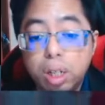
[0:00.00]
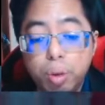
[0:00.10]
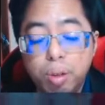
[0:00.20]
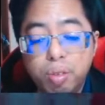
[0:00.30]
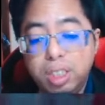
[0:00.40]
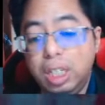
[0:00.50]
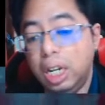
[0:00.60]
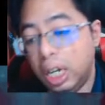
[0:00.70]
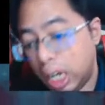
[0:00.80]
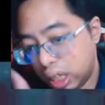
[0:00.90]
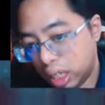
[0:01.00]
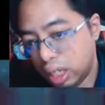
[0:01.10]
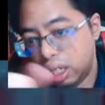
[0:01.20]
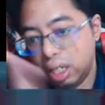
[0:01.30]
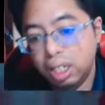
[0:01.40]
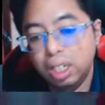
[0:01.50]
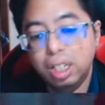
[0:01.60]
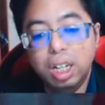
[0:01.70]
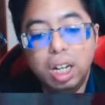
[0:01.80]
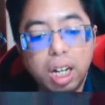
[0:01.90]
we'll see another
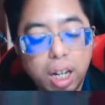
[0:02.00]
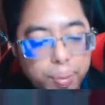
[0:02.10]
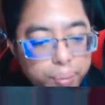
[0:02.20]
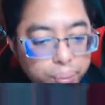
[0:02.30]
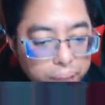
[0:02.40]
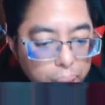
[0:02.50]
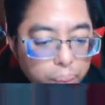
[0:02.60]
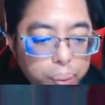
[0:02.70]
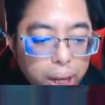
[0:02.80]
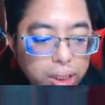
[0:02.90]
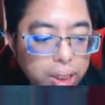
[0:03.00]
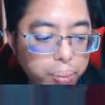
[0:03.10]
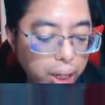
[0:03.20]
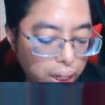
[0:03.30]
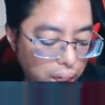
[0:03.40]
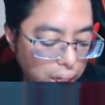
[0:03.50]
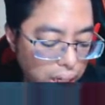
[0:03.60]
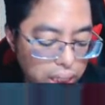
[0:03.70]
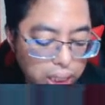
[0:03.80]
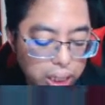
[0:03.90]
type of plants. But here
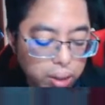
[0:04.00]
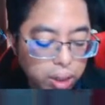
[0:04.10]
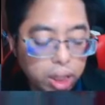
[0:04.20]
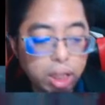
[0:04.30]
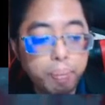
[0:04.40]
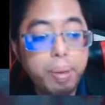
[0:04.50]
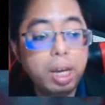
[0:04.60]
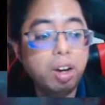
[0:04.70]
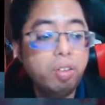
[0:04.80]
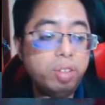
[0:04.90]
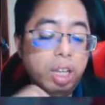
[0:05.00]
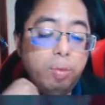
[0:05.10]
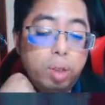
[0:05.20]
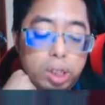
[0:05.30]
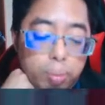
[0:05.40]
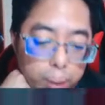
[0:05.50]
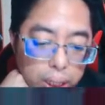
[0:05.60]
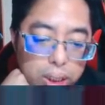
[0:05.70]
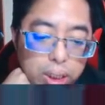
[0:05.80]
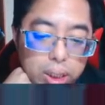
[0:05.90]
is the peak of the evolution of
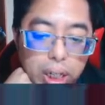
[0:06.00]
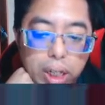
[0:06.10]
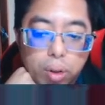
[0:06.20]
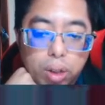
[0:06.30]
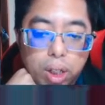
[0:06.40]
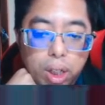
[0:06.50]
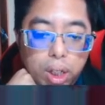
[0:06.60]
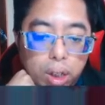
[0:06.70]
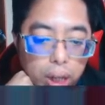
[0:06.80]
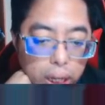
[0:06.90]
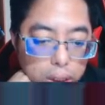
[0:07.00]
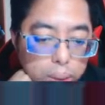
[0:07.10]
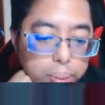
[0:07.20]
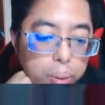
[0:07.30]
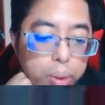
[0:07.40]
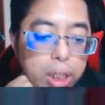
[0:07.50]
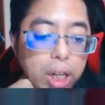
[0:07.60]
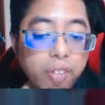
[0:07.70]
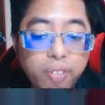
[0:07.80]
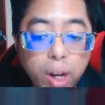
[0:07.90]
plants right now. Angiosperm, which are
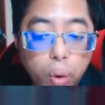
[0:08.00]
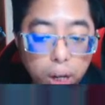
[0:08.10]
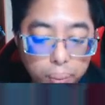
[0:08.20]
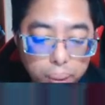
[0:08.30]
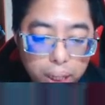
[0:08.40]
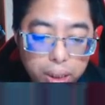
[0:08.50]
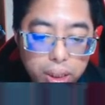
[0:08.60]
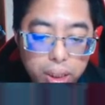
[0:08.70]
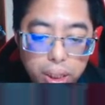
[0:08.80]
the flowering plants.